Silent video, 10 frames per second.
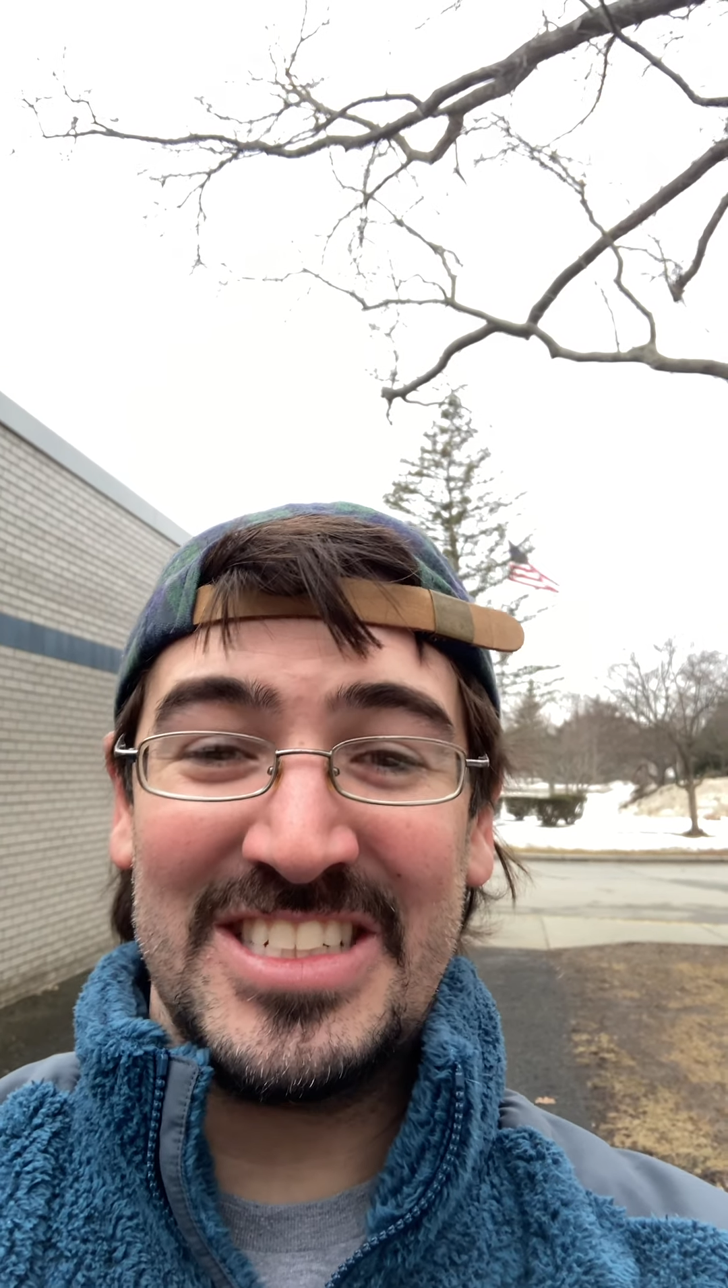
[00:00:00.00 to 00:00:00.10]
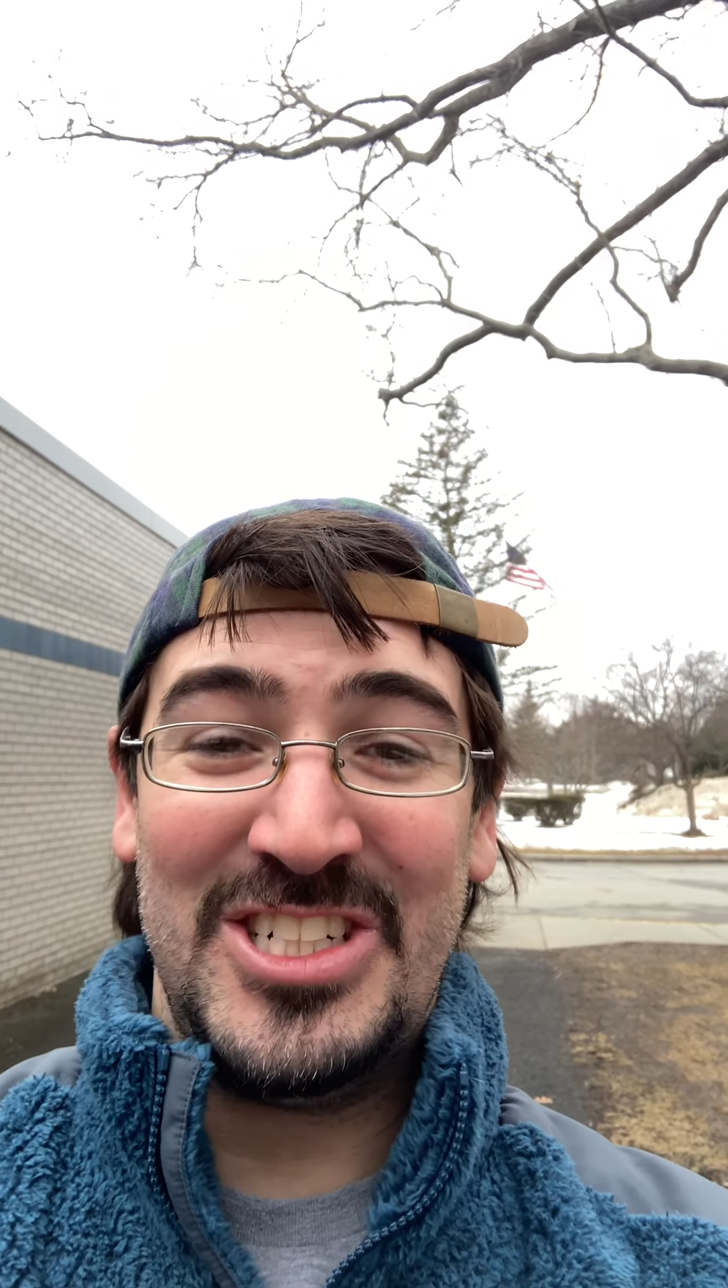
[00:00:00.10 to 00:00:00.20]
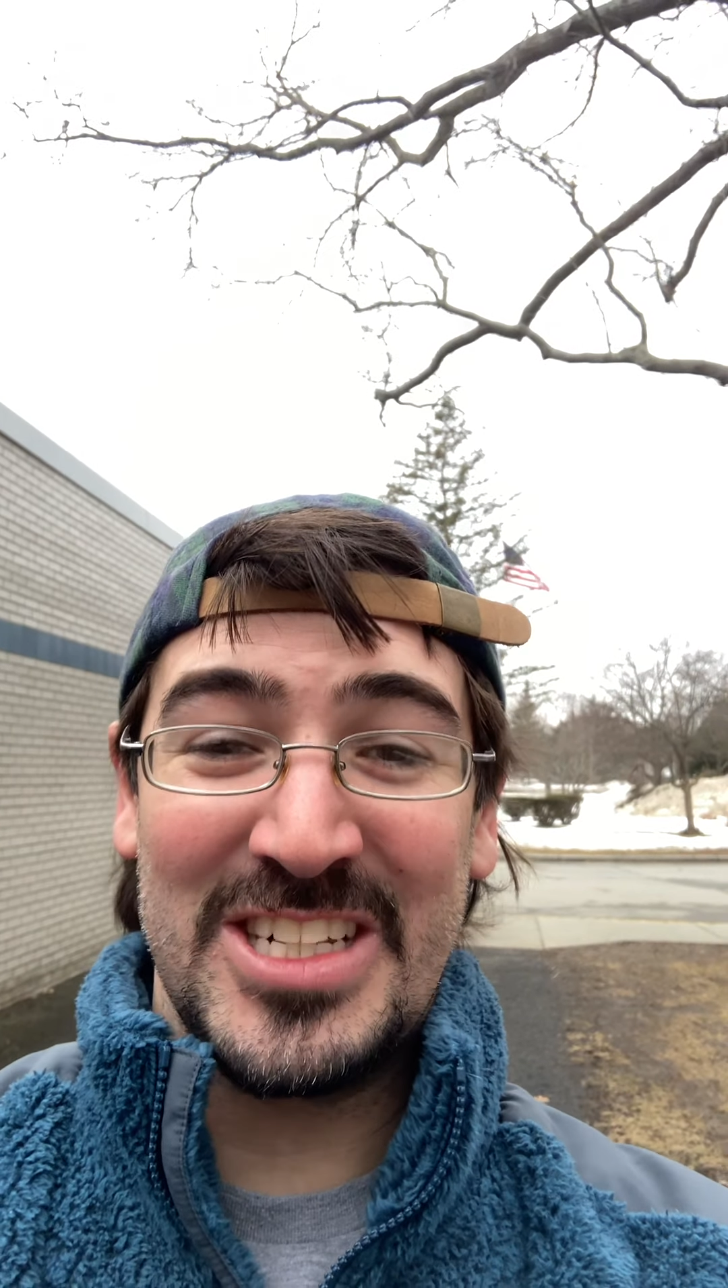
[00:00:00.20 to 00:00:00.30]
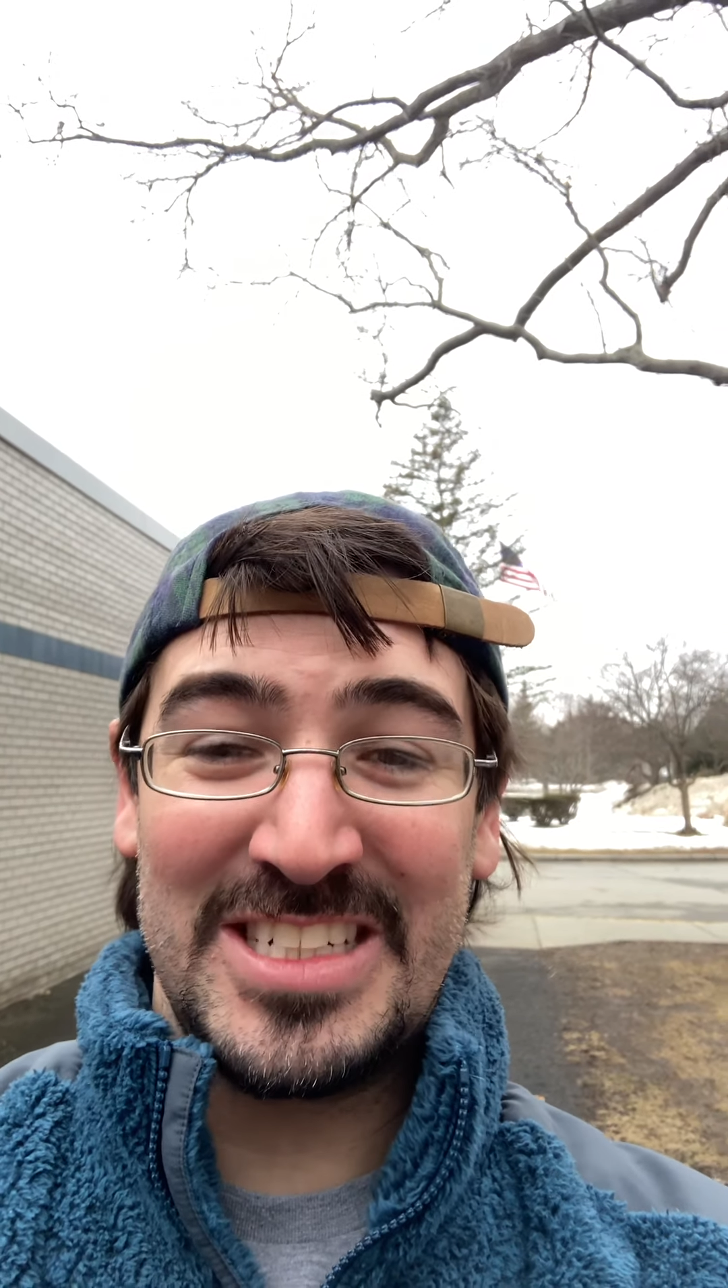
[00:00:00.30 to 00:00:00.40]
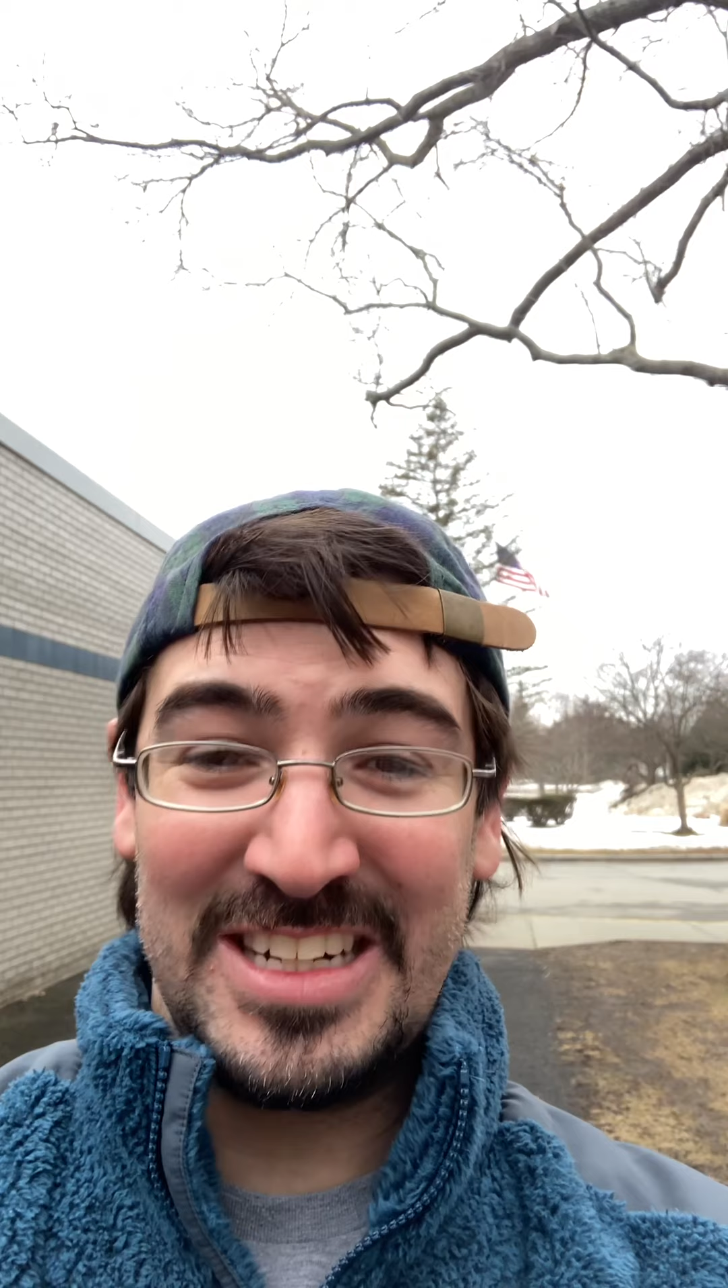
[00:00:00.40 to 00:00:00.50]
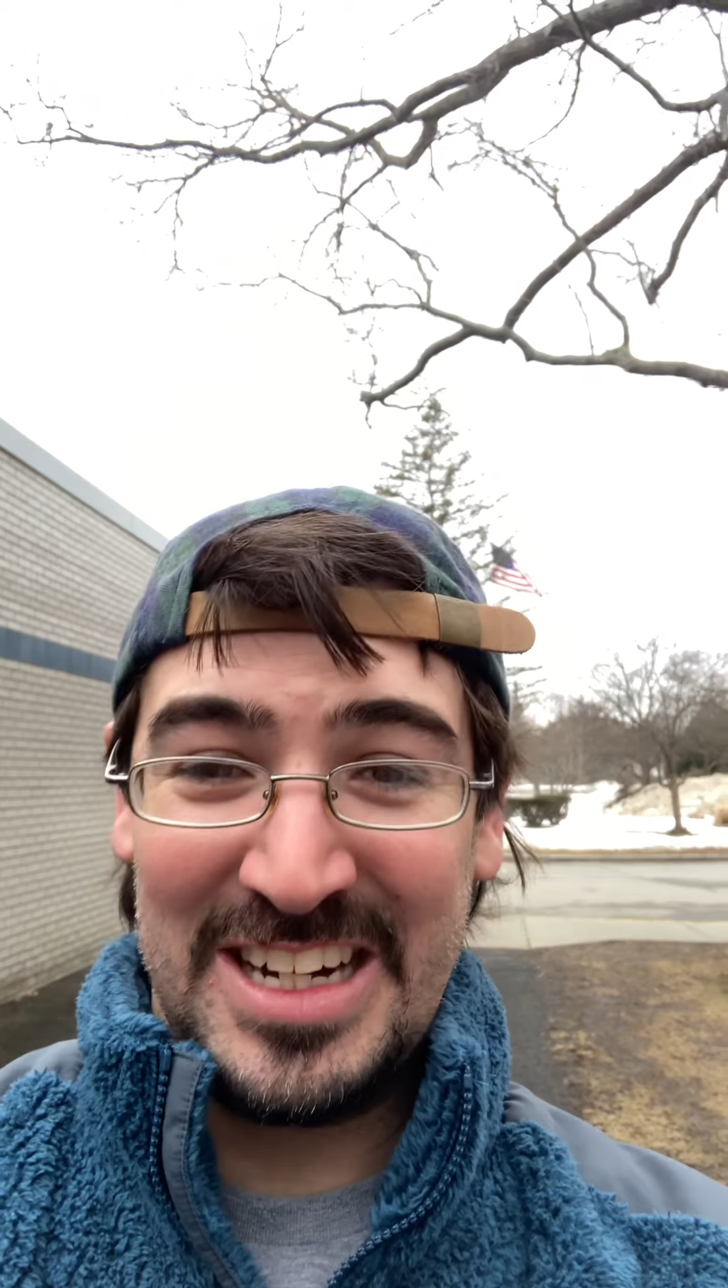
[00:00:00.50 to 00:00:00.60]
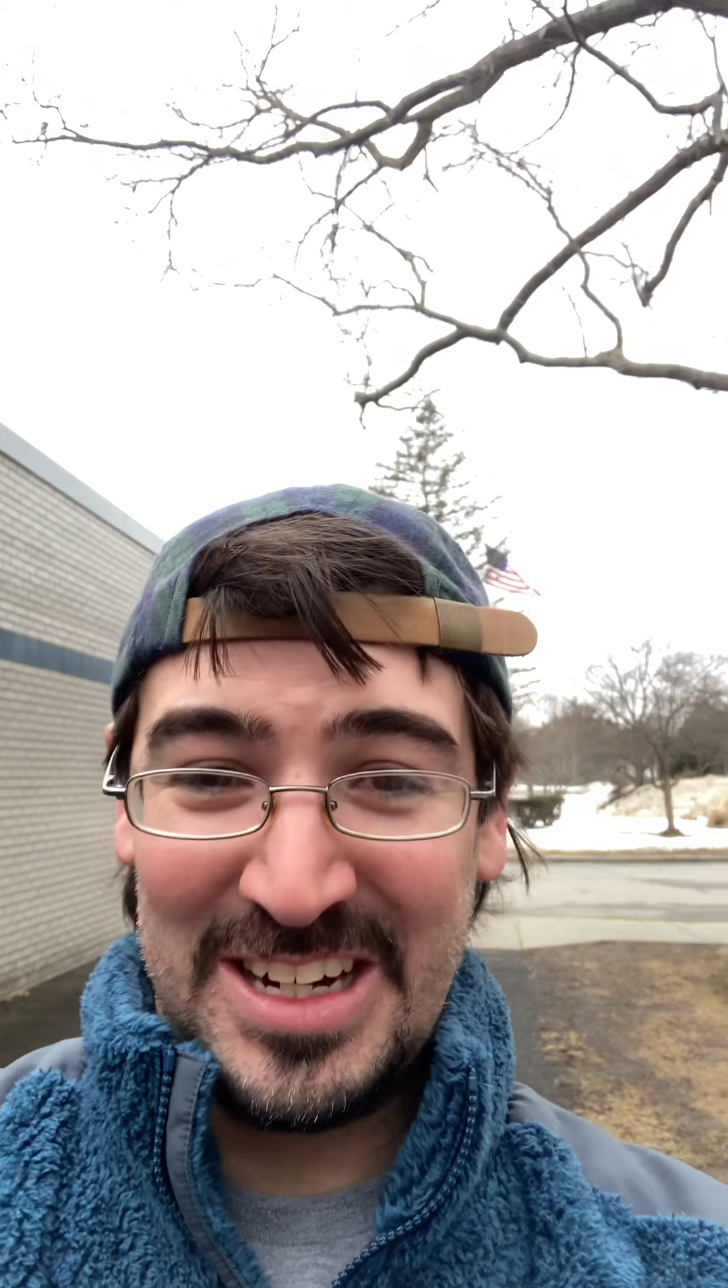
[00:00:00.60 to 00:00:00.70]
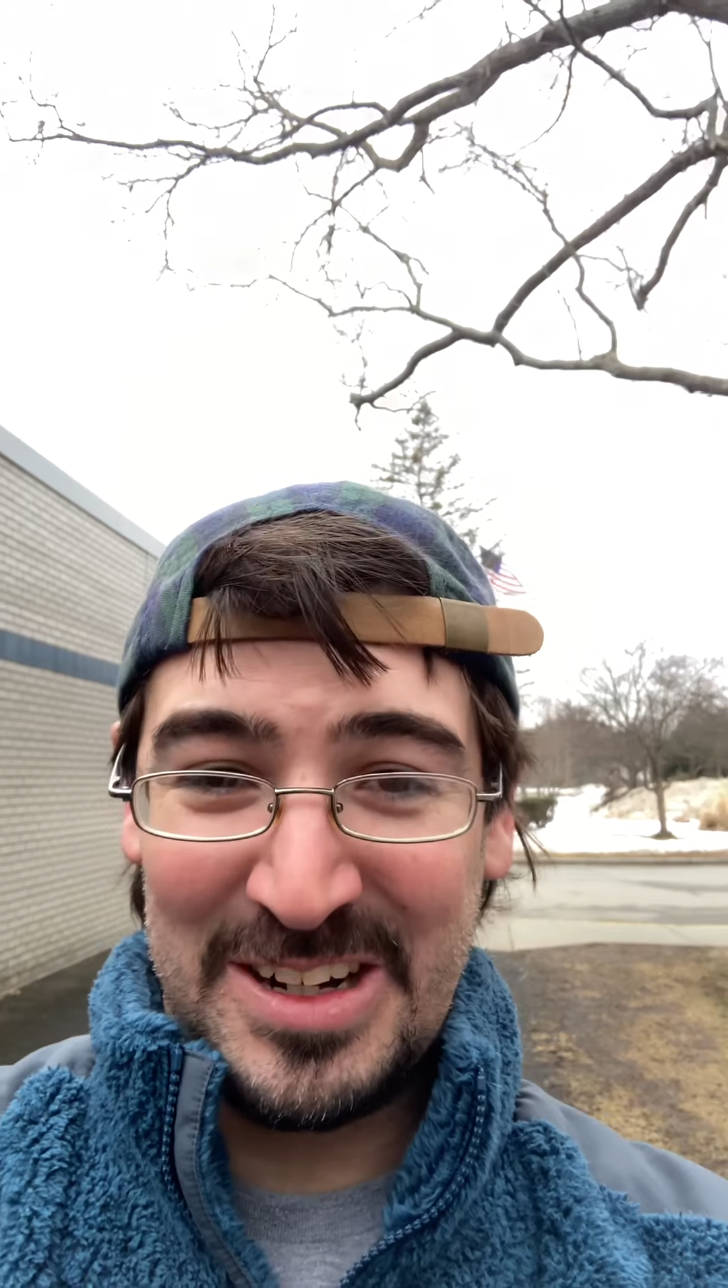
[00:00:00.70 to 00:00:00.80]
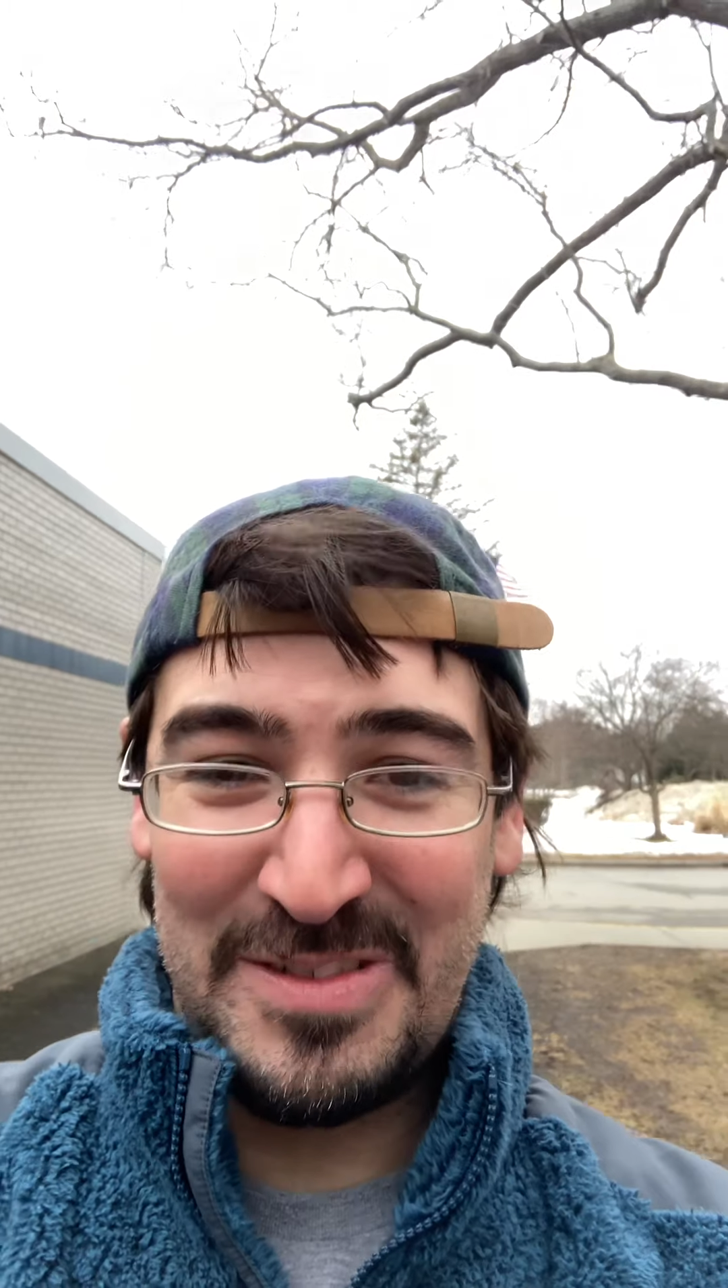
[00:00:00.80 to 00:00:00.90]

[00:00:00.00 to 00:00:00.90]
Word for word: Justin here,